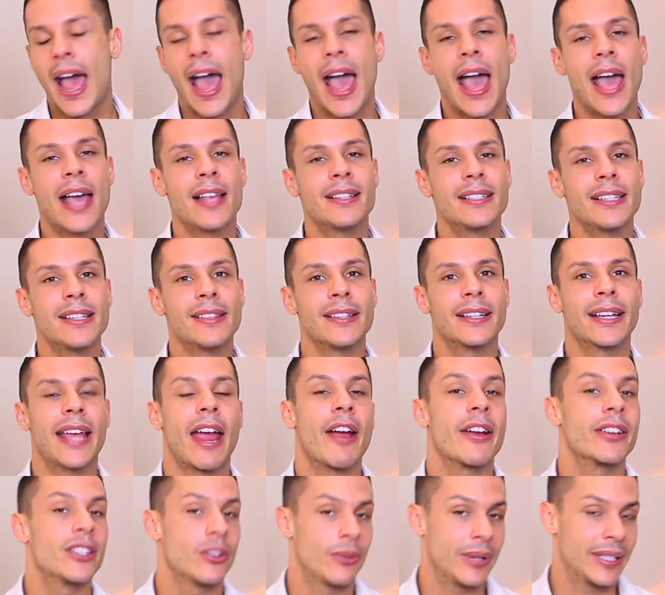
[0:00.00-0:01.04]
As in the
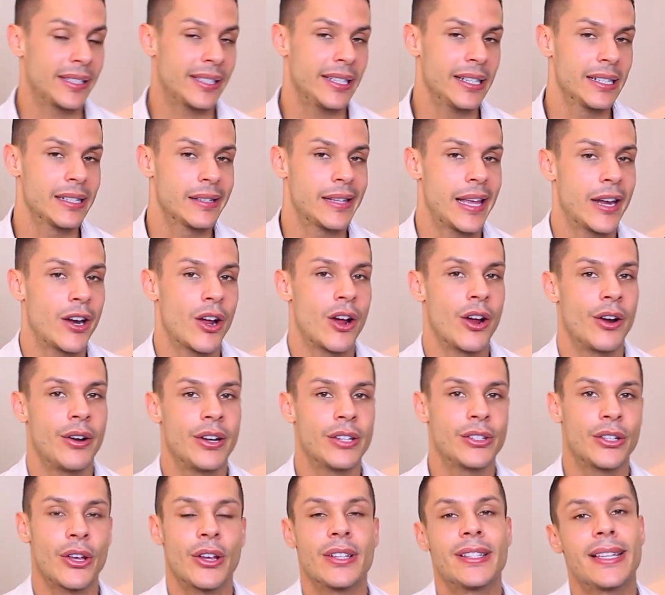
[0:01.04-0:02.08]
characteristics that are
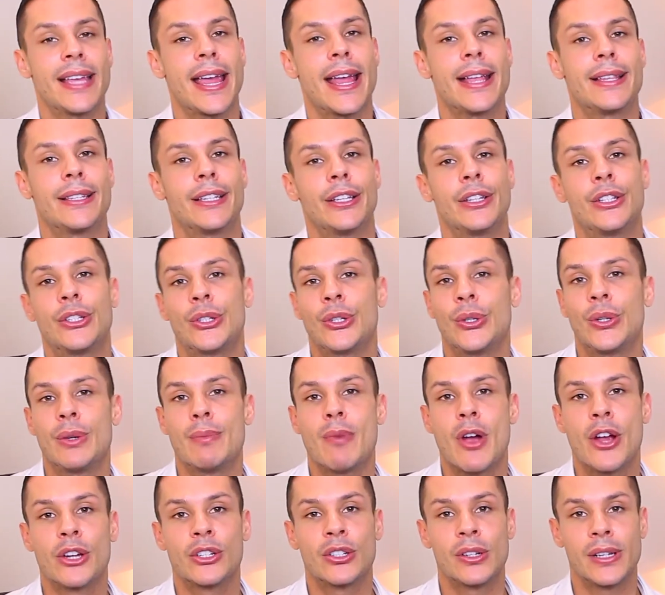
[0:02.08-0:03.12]
associated to
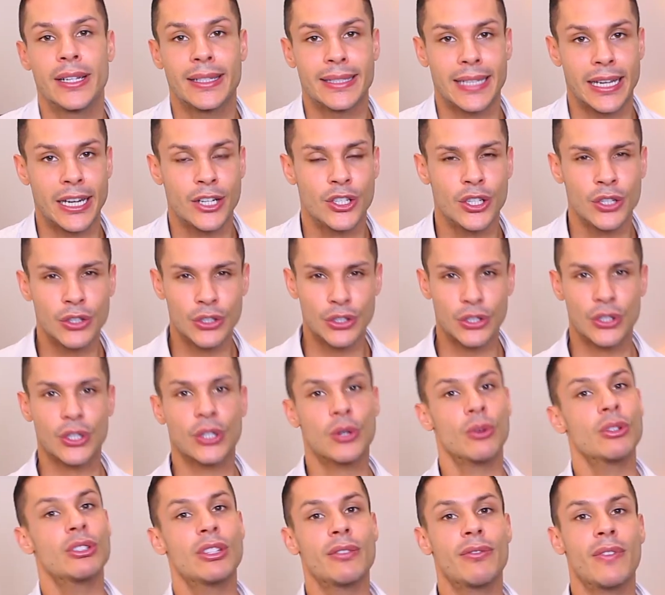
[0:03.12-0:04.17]
emotional intelligence, you
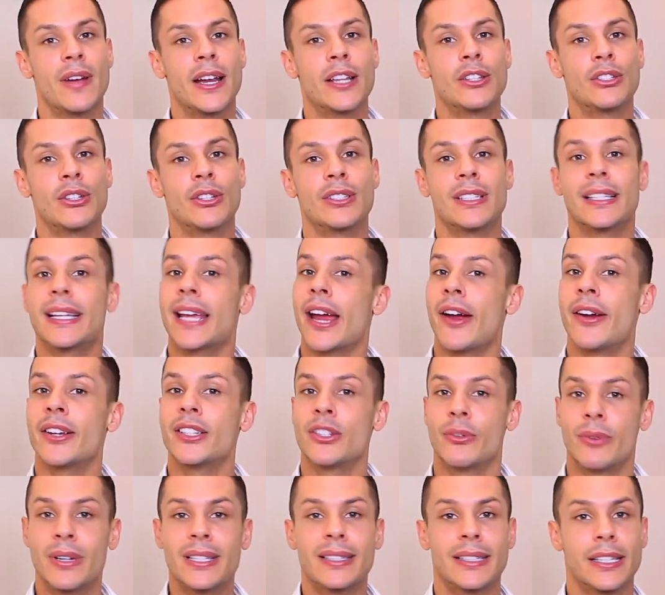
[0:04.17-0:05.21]
can also find certain
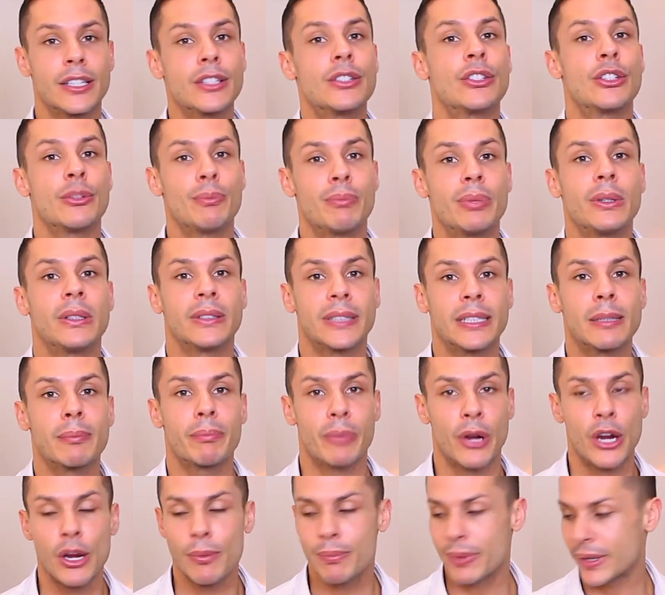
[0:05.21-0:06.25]
characteristics to building
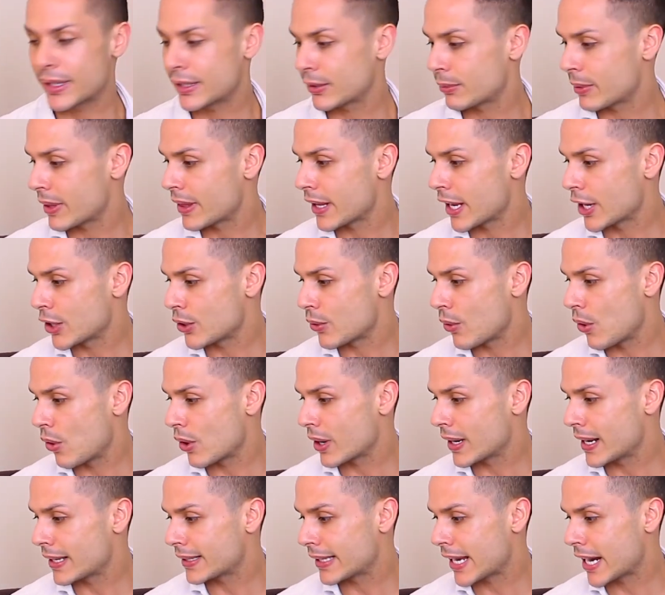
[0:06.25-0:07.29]
purpose within your
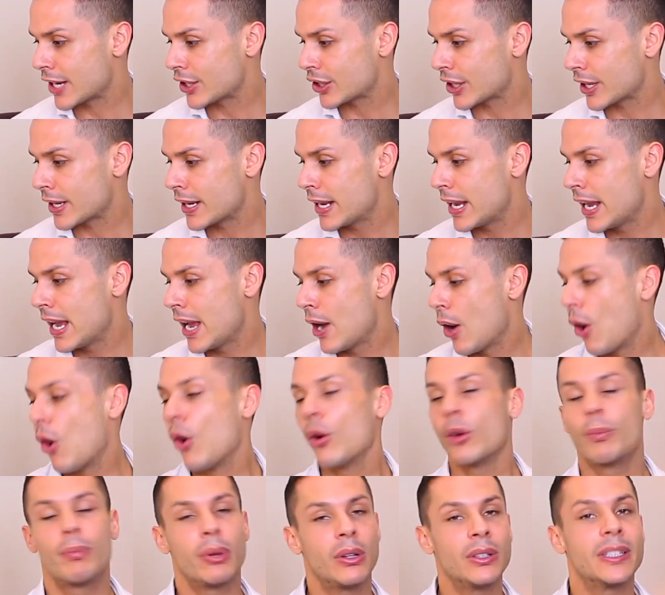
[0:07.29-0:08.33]
organization
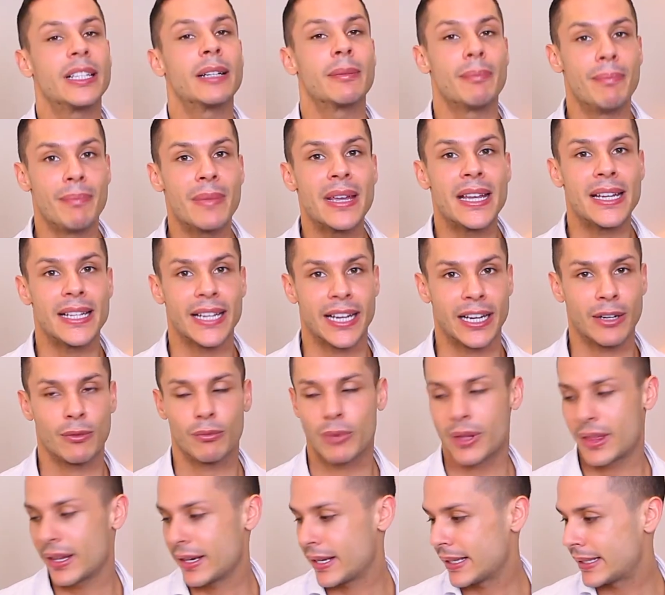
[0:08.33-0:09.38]
or building meaning
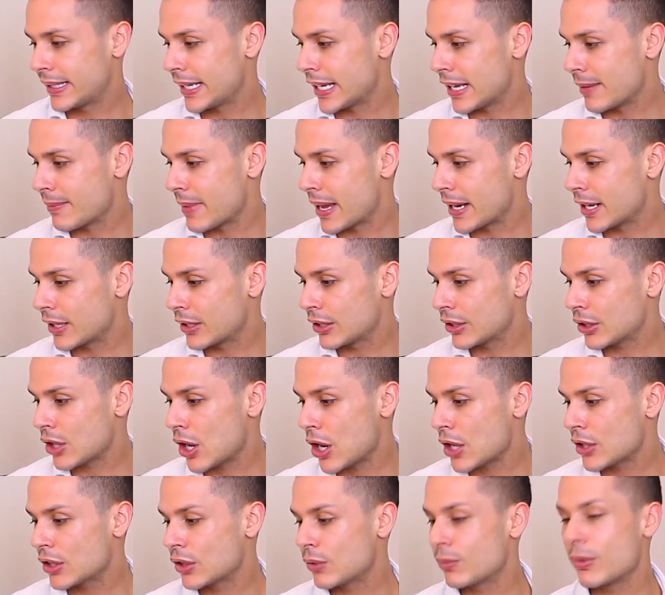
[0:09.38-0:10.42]
within a team. And it
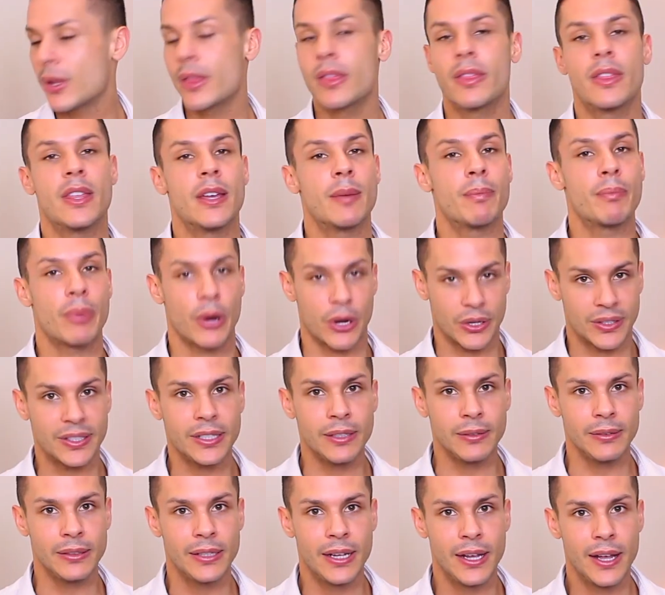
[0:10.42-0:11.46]
starts with the
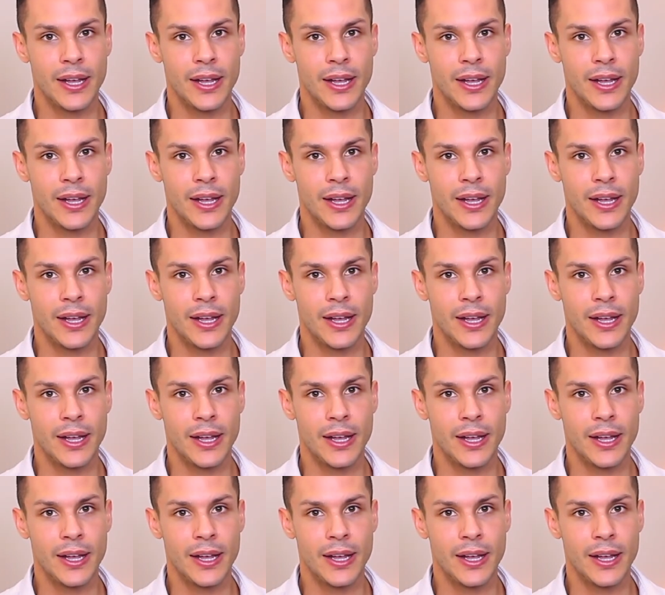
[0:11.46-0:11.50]
person